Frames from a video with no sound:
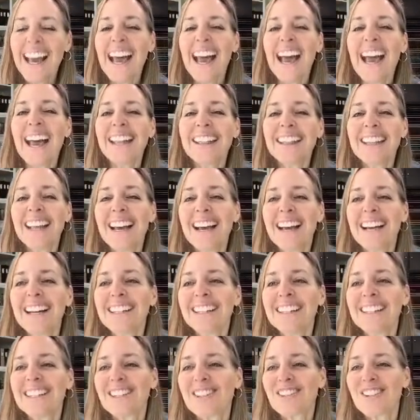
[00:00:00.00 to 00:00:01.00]
And
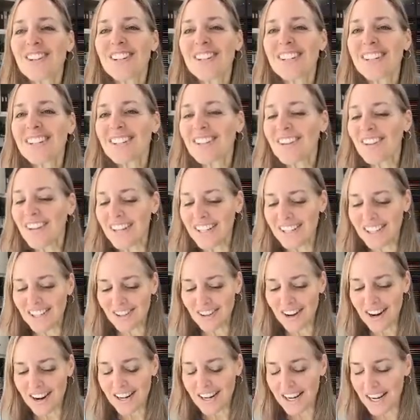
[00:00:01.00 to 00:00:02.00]
then Trish is going to
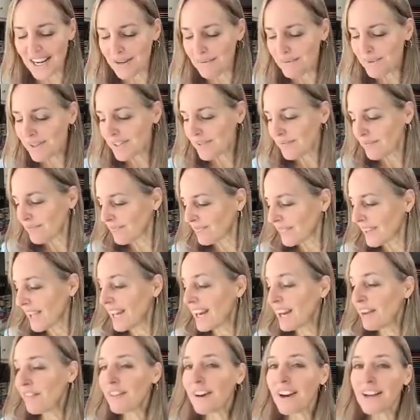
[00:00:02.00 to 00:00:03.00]
draw names,
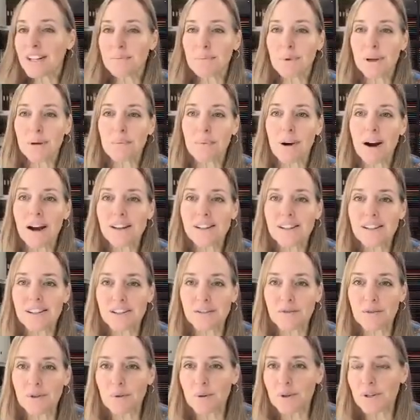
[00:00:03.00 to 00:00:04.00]
and I forgot to pick prizes
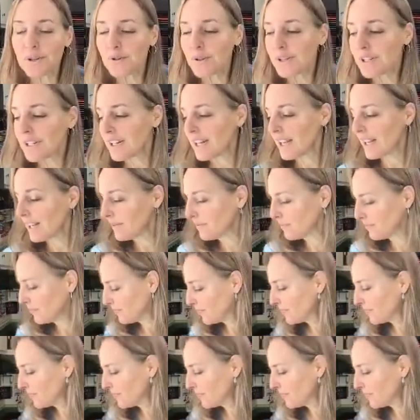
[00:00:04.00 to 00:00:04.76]
of what we're doing today.